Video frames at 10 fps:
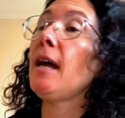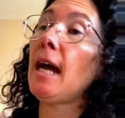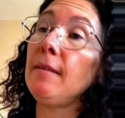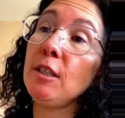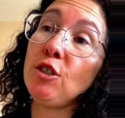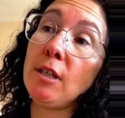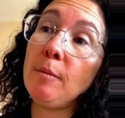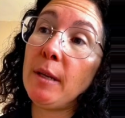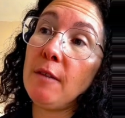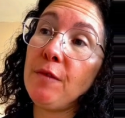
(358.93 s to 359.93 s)
Additional
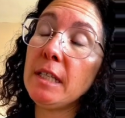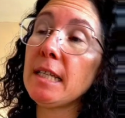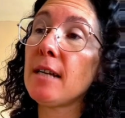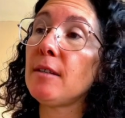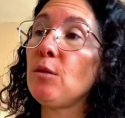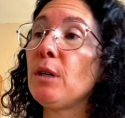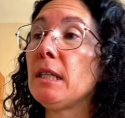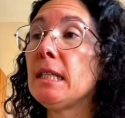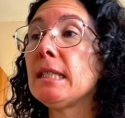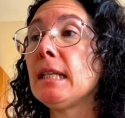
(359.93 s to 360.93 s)
benefits are that you can
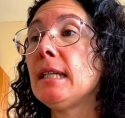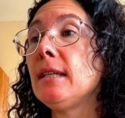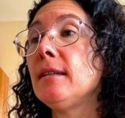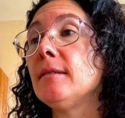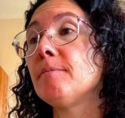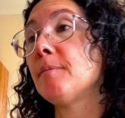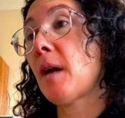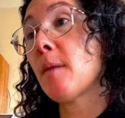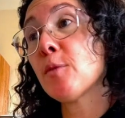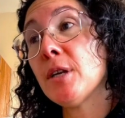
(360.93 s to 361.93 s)
easily
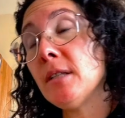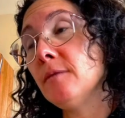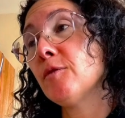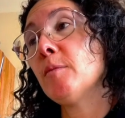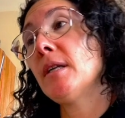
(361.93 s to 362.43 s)
upgrade from